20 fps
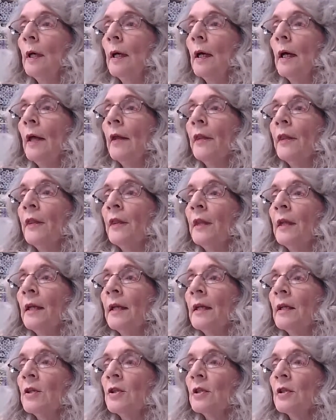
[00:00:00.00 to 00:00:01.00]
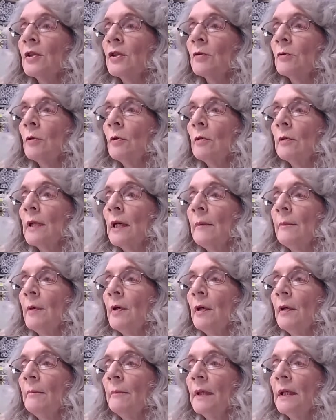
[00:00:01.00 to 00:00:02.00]
I think it just scrolled up
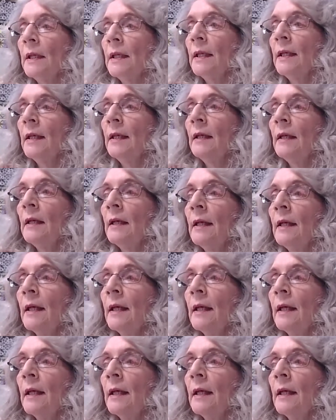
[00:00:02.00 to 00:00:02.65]
on me.